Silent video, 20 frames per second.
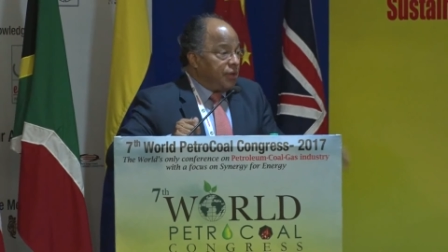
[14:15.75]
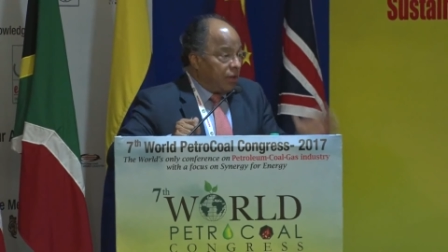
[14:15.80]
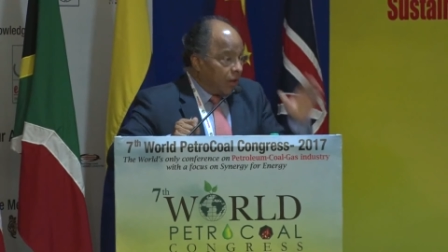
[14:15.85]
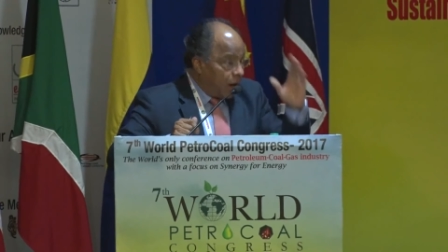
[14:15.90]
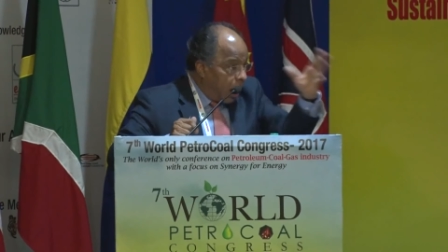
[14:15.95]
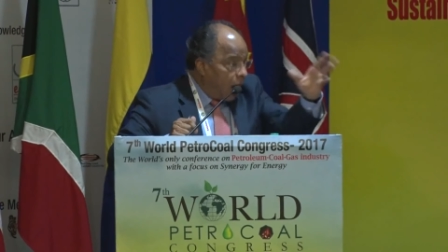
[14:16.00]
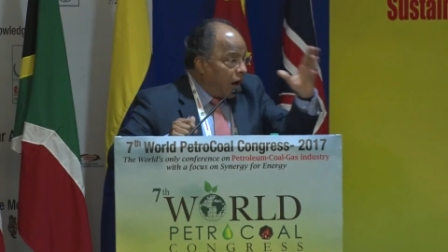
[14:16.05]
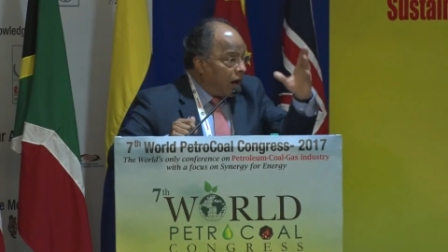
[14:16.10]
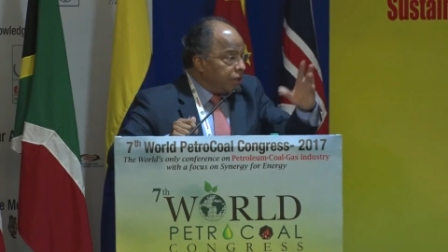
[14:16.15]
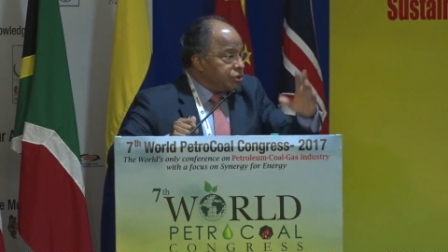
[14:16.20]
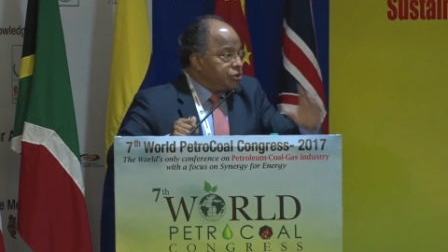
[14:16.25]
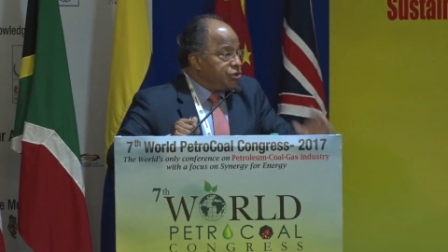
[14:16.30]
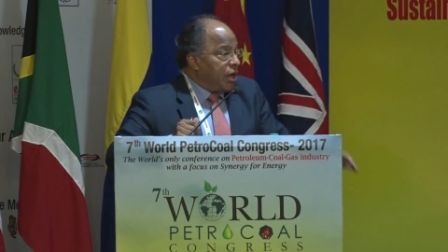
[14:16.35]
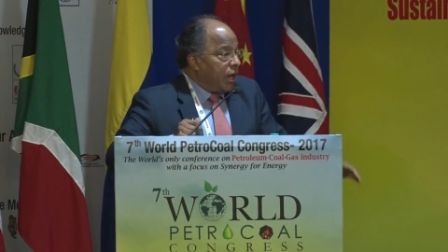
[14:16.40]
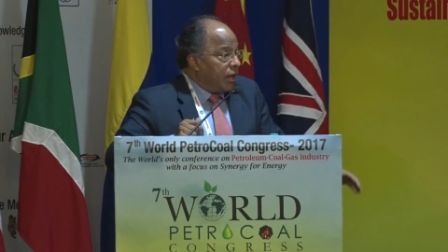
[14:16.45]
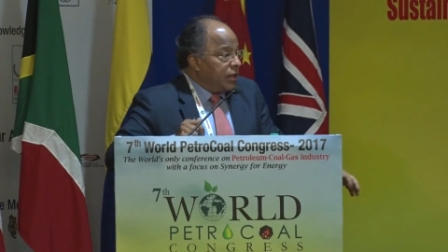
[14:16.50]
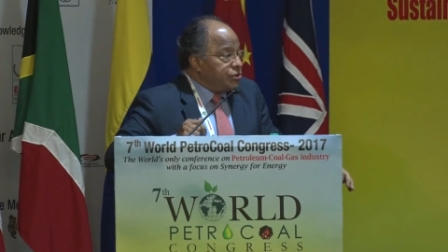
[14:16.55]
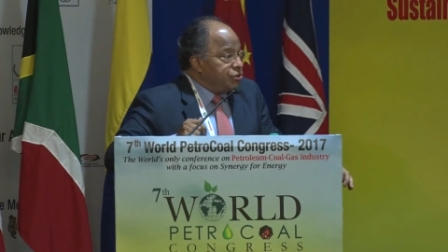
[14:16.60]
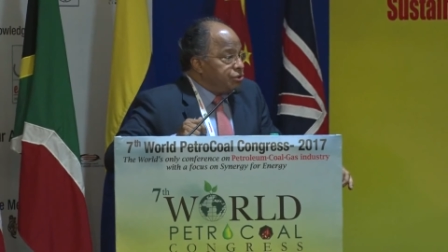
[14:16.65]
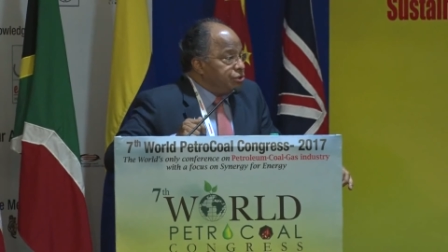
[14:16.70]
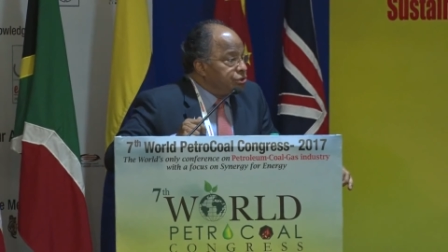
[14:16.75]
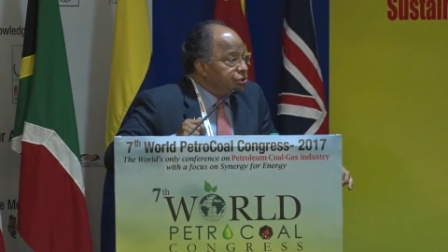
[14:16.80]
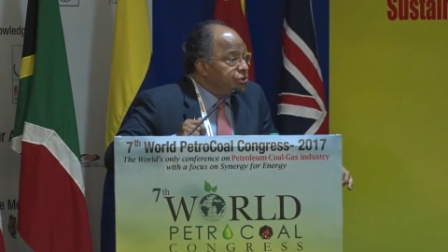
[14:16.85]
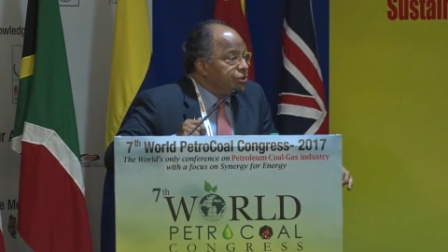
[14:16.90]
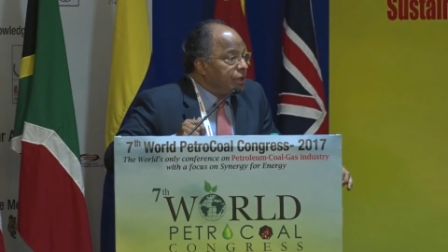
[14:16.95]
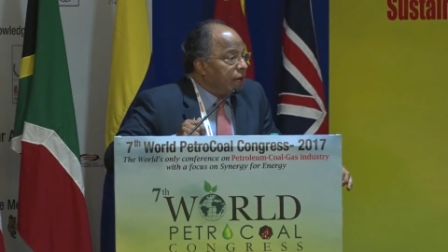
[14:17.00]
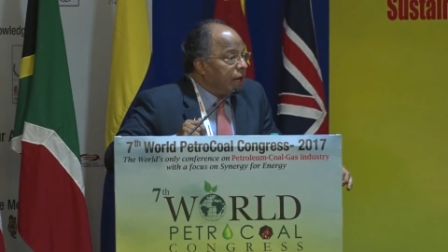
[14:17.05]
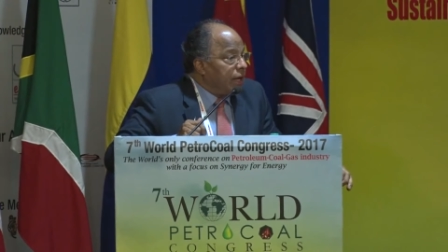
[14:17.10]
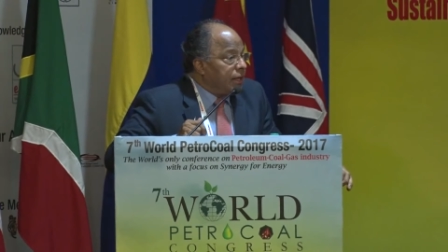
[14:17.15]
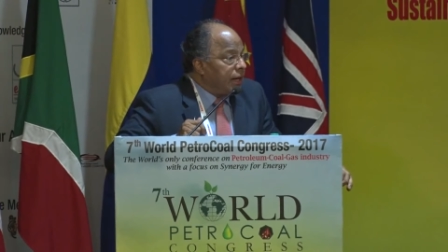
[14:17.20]
There are challenges
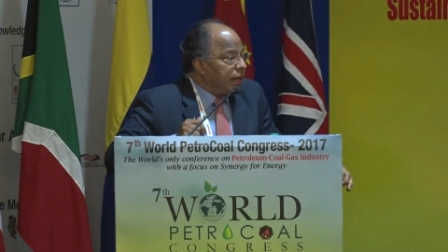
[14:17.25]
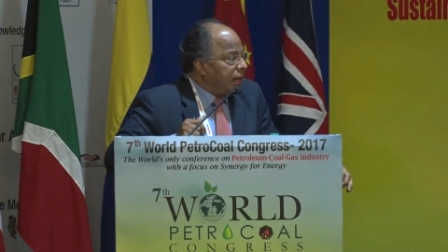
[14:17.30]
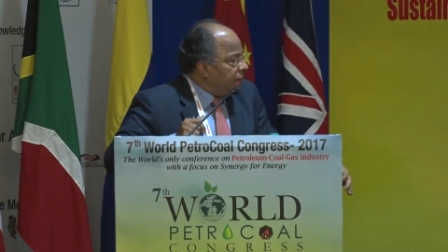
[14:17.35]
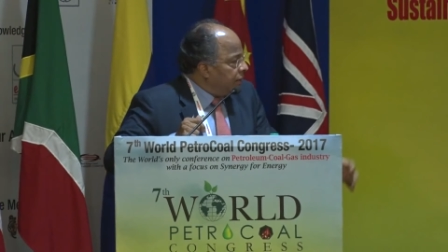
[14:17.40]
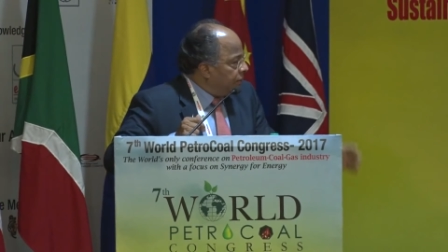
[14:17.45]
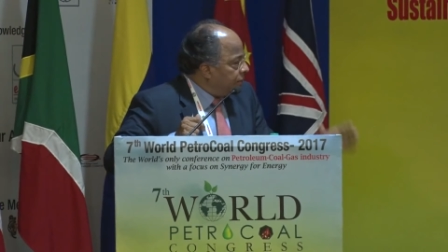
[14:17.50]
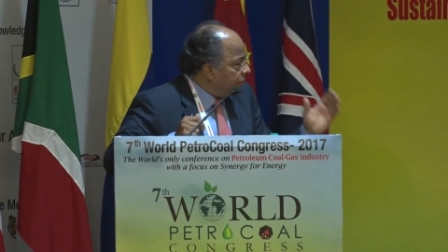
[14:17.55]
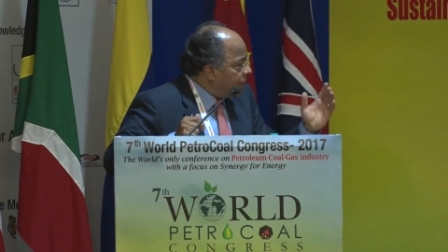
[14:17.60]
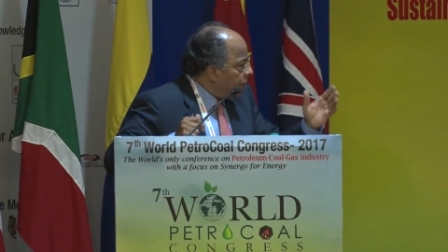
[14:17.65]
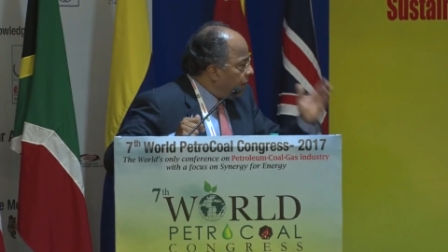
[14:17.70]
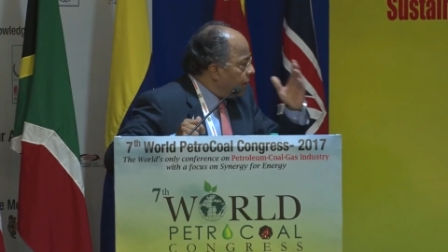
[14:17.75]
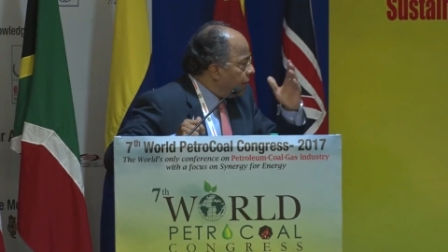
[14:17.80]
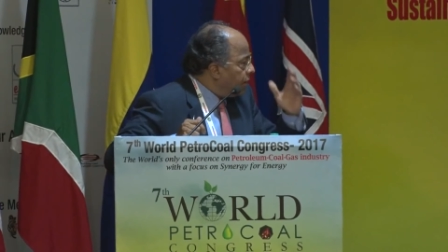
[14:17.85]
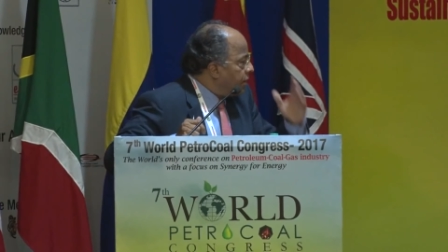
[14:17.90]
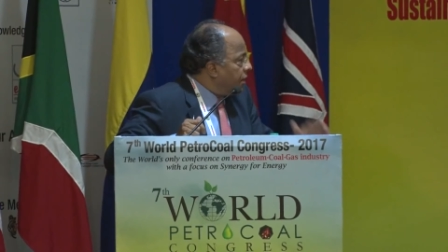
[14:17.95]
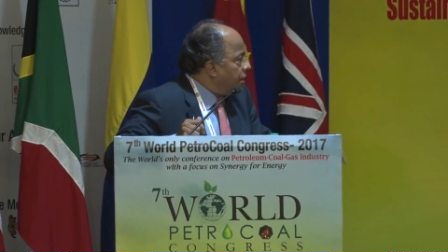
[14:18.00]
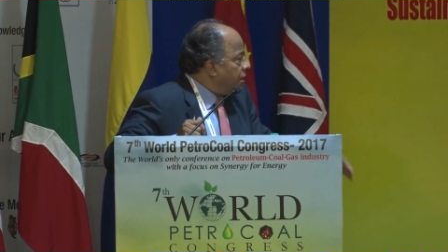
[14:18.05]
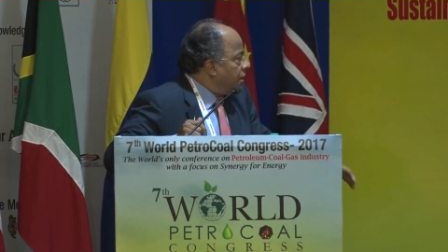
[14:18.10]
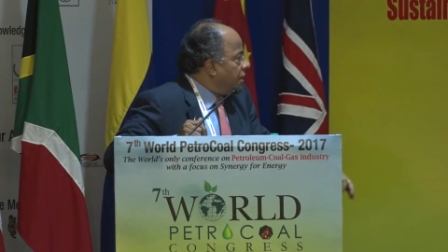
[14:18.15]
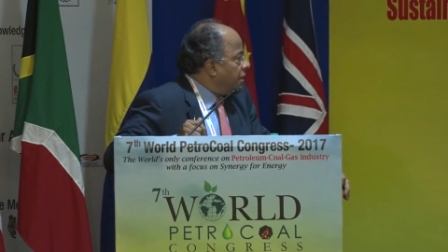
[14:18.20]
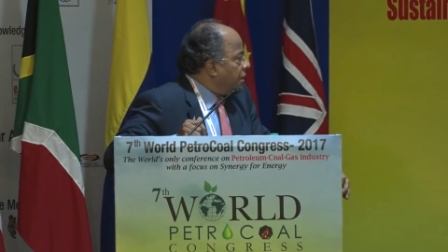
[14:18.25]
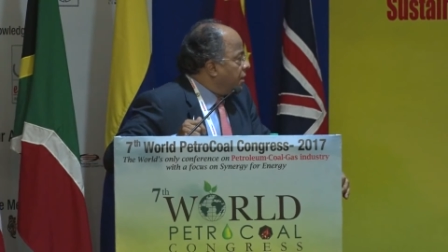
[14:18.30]
to that, and I think,